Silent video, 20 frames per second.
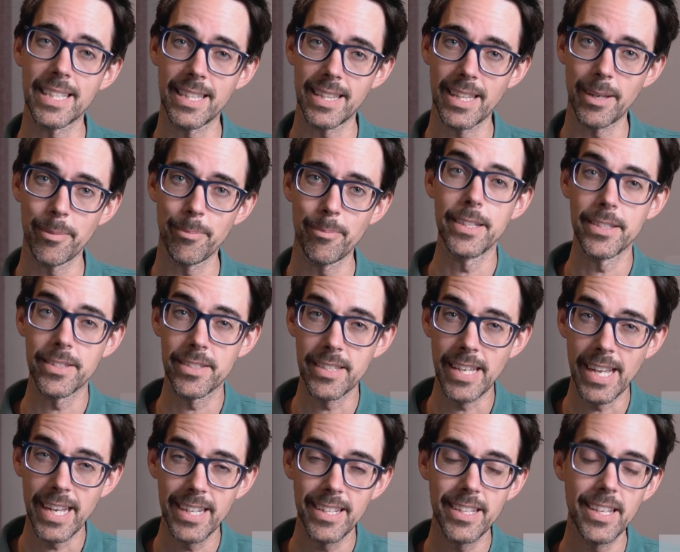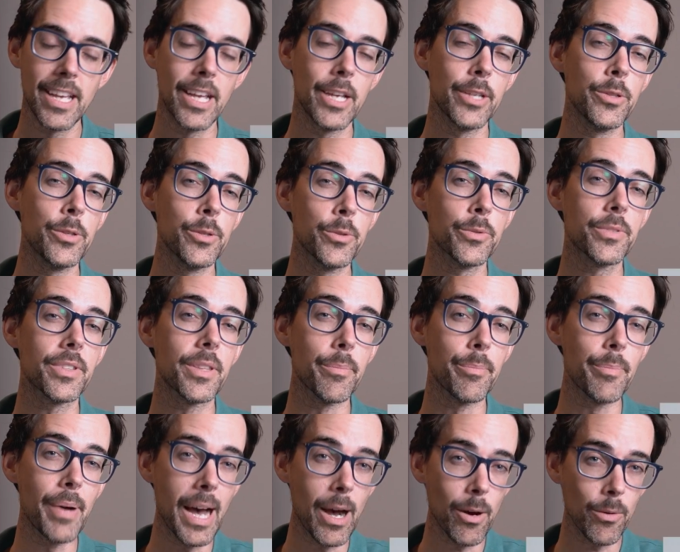in them. Instead, use the
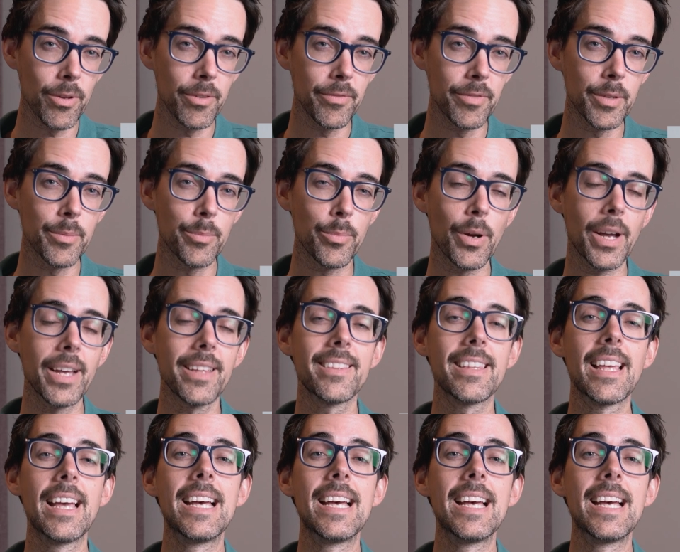power of your breath